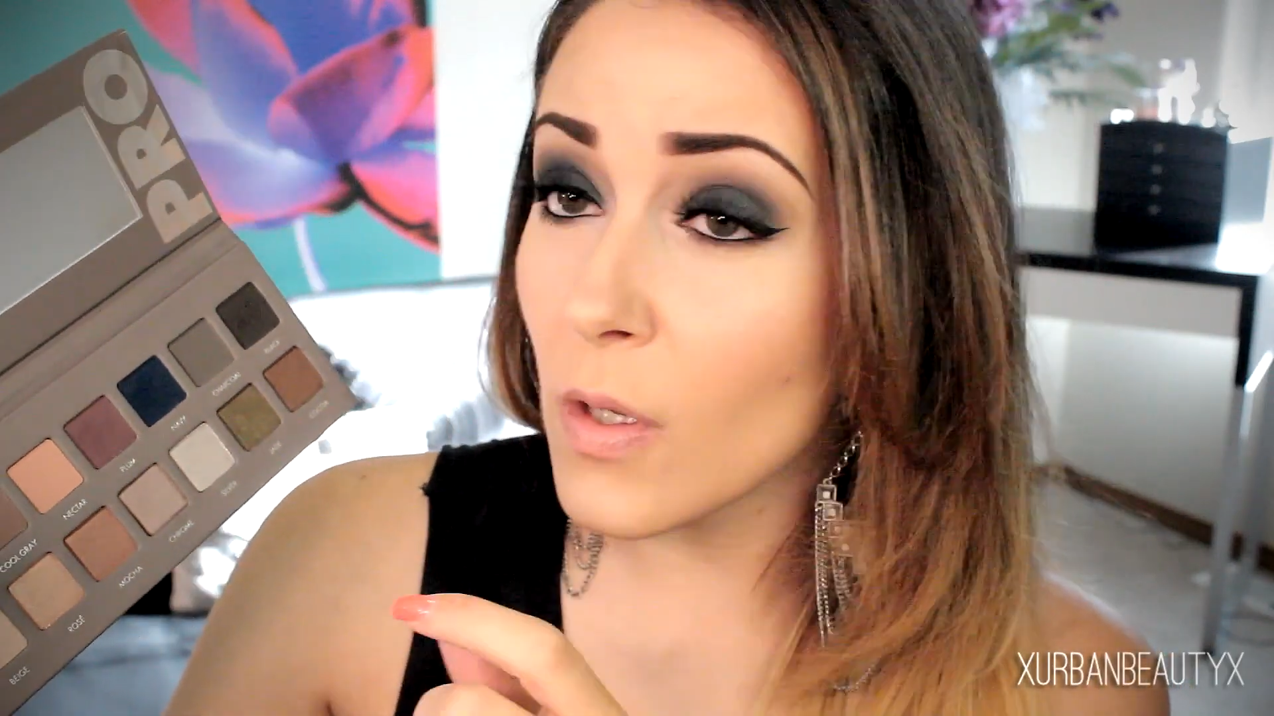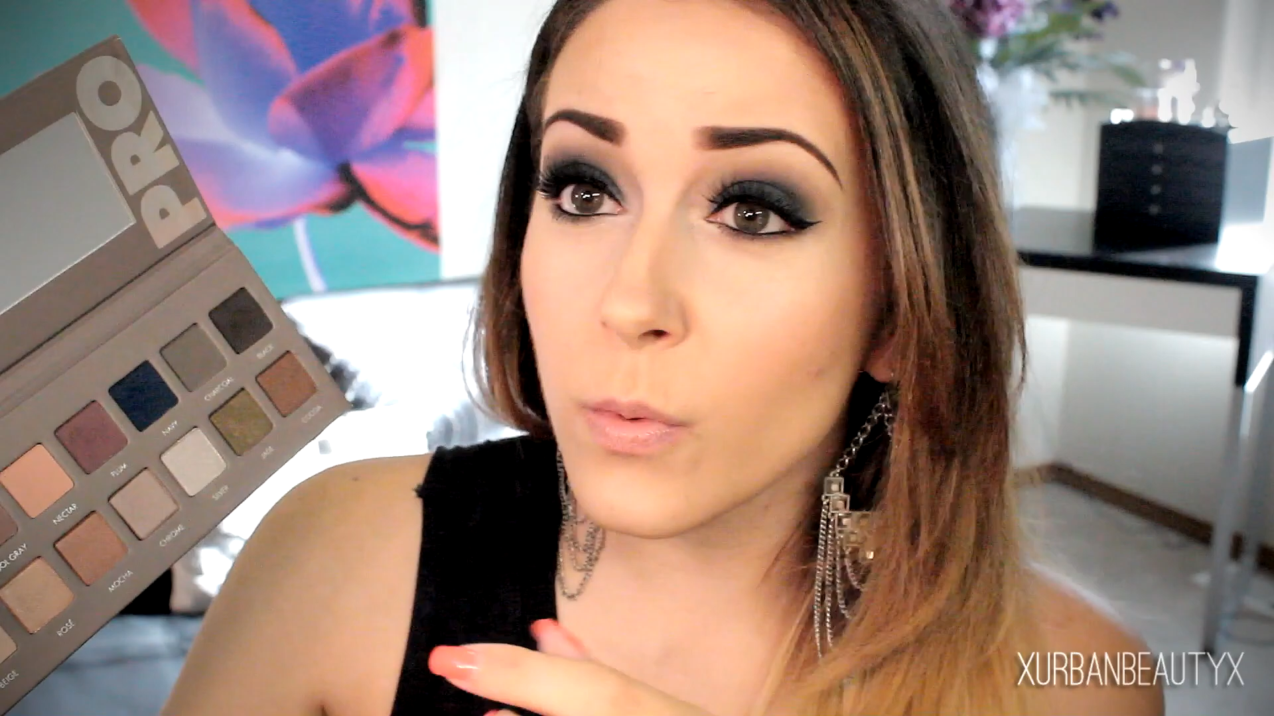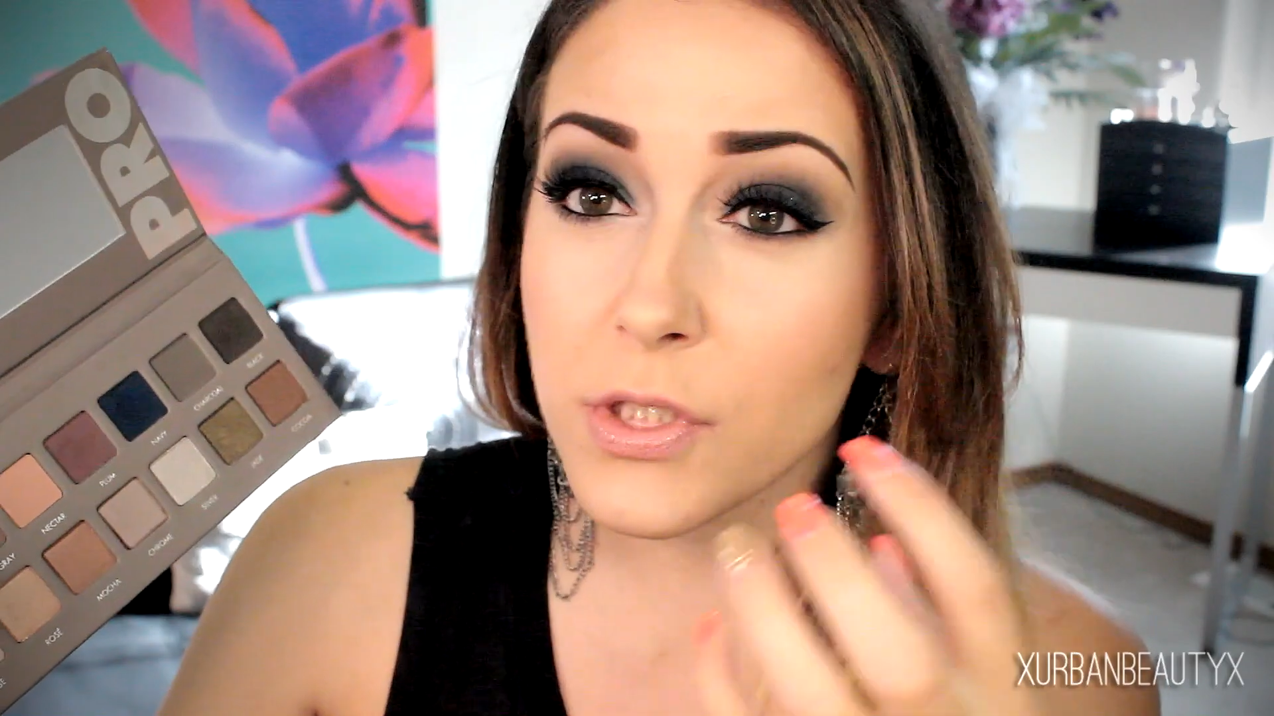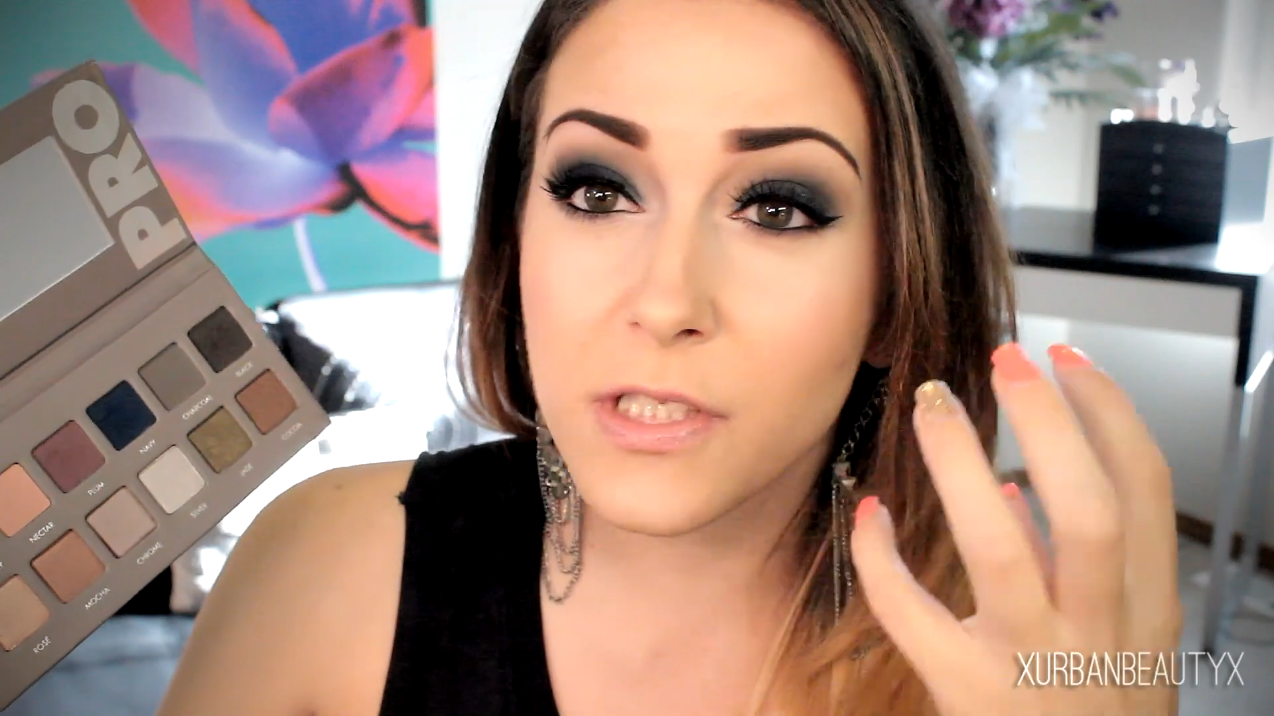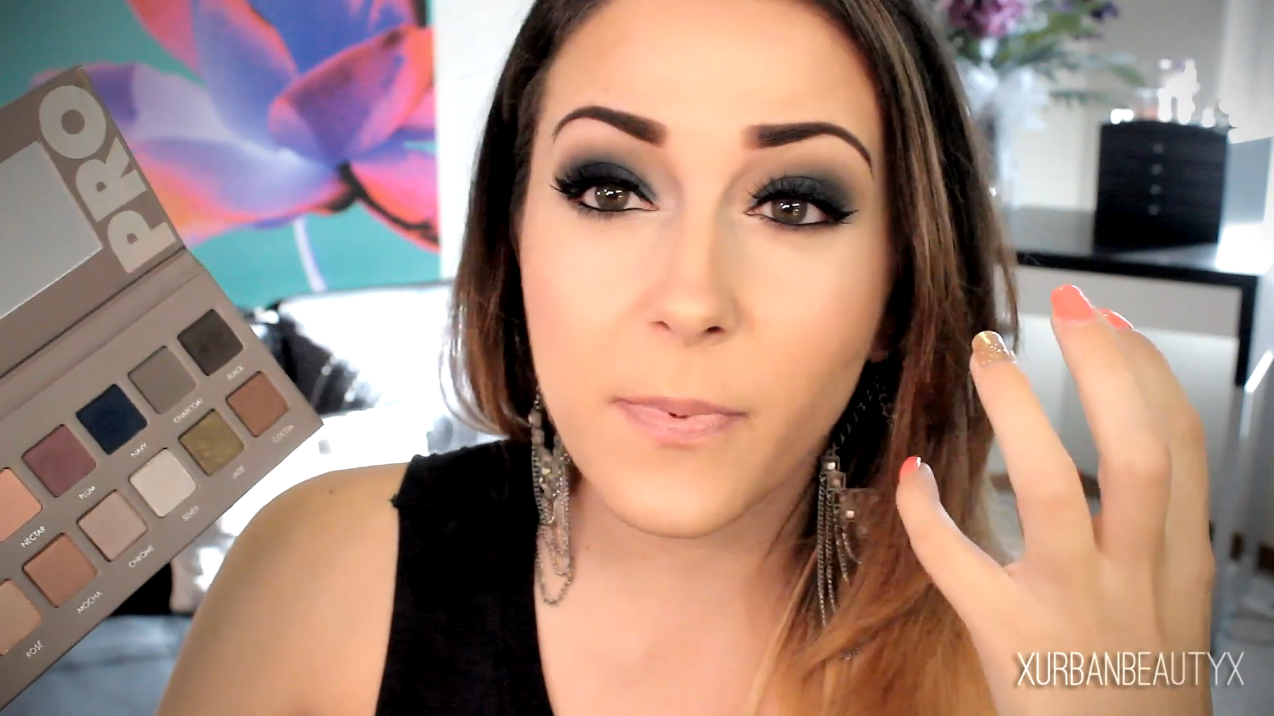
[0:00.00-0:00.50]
which is